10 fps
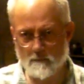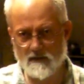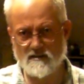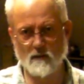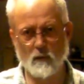
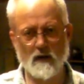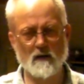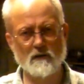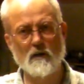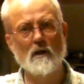piece of
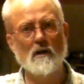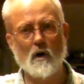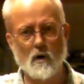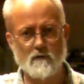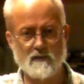weld
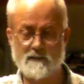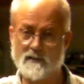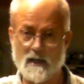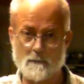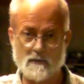over the
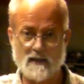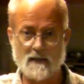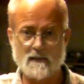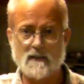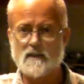top of that.